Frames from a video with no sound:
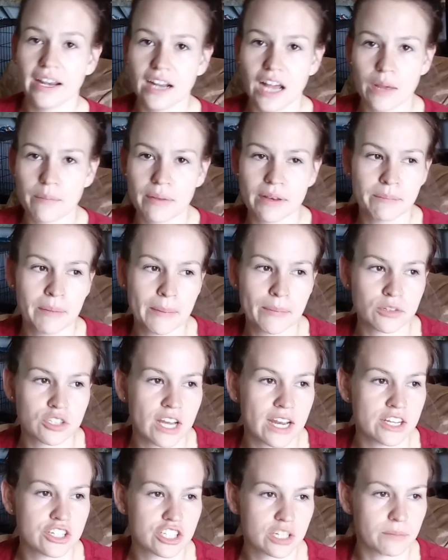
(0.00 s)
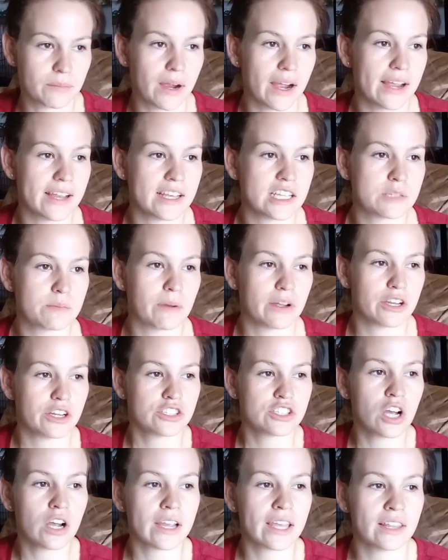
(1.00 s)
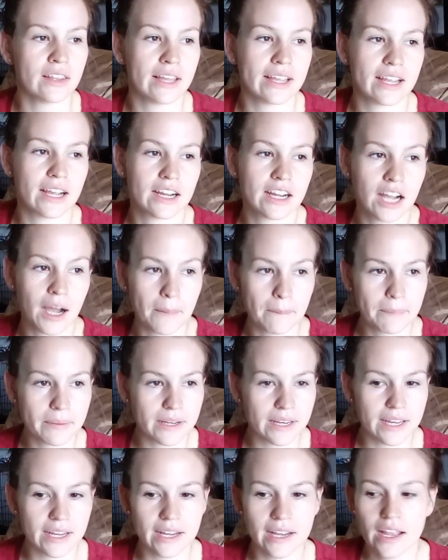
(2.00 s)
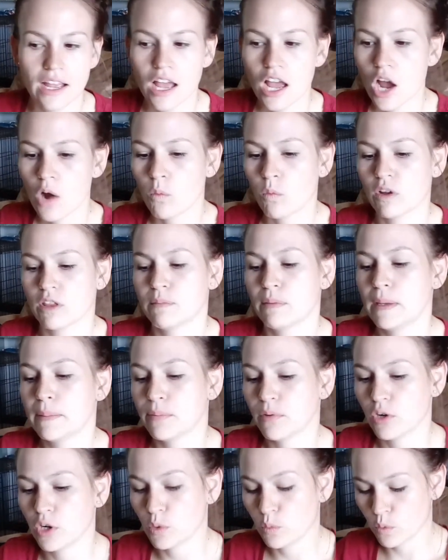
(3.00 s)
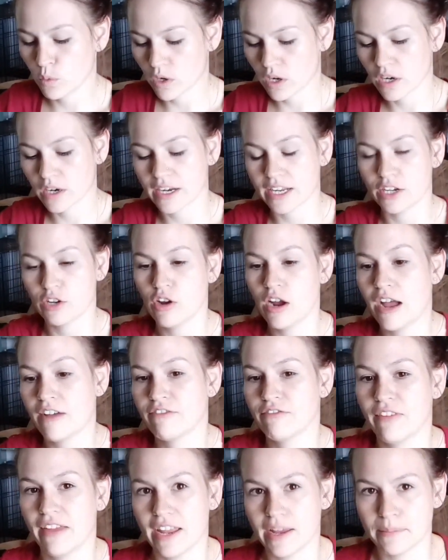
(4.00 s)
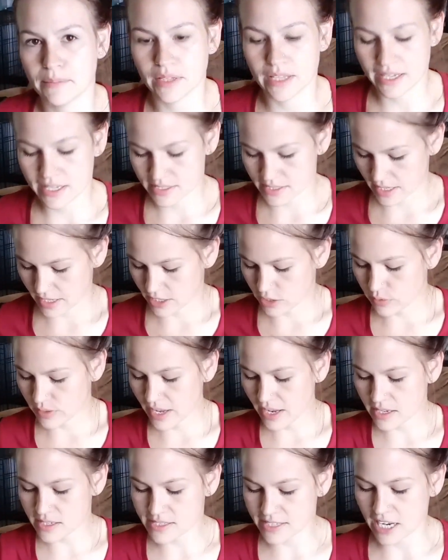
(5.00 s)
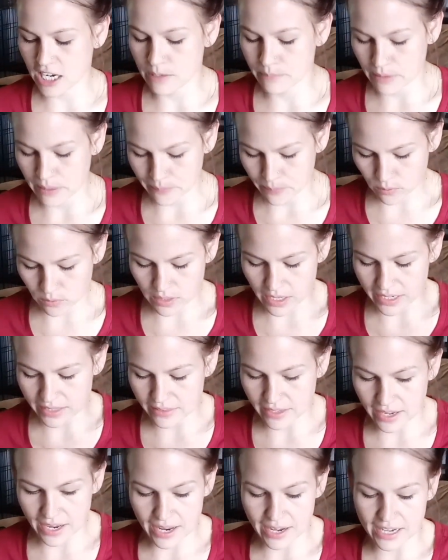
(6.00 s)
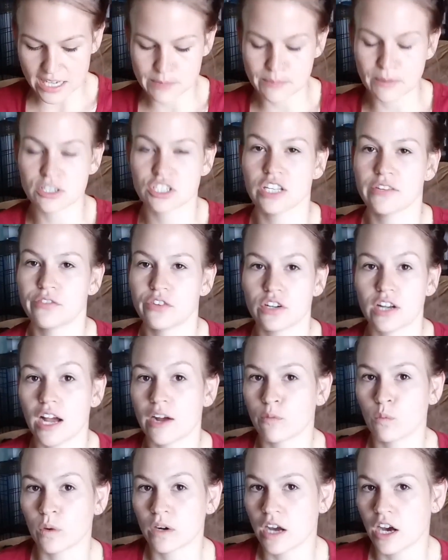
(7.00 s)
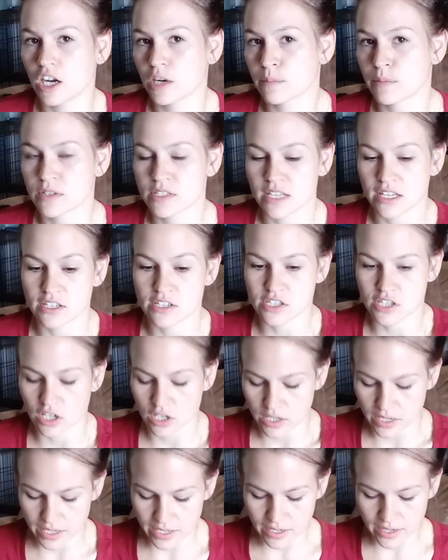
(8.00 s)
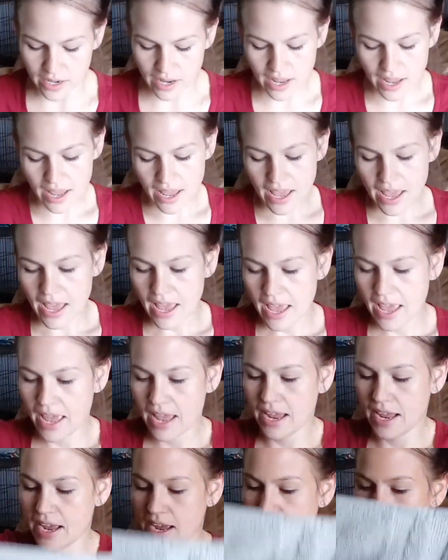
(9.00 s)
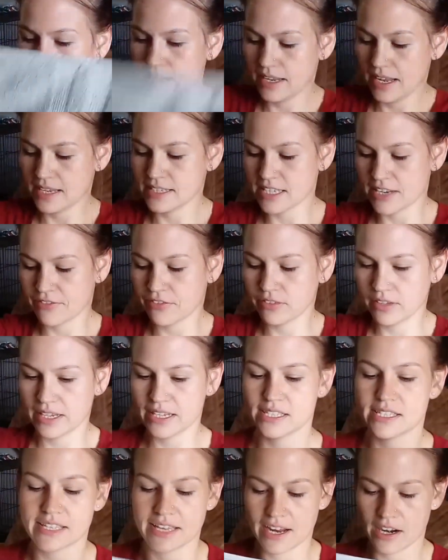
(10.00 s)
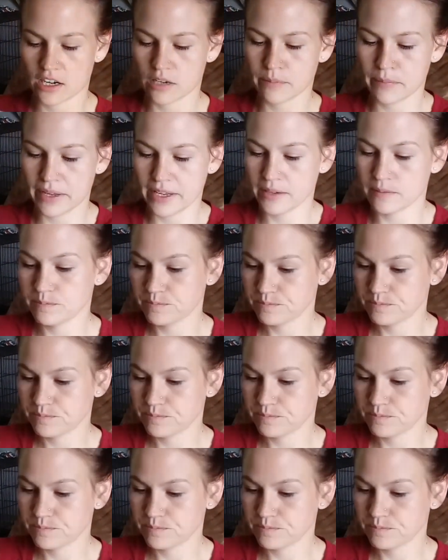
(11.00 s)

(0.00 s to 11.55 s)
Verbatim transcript: I mean, people change their minds, but you're talking like a company with people who work and who have families. Like, you can't scare people like that, especially if you're not 100% certain. And it definitely scared me